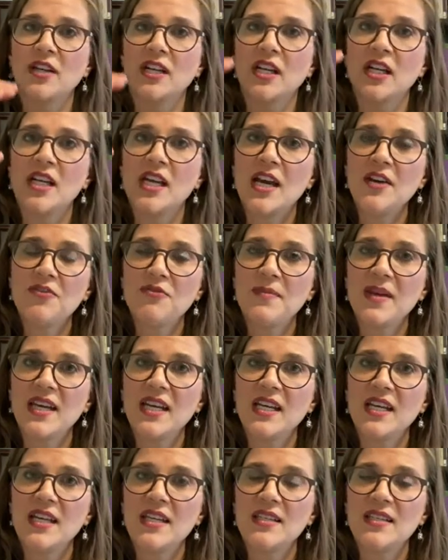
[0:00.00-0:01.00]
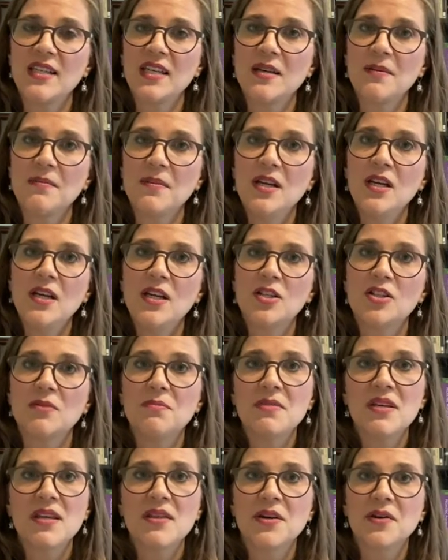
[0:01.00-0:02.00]
enough magnesium to
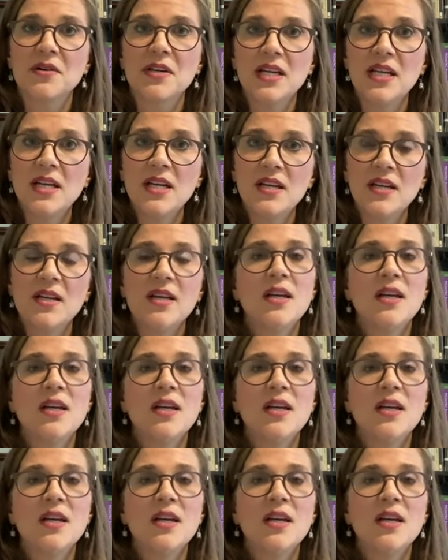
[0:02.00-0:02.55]
meet their need,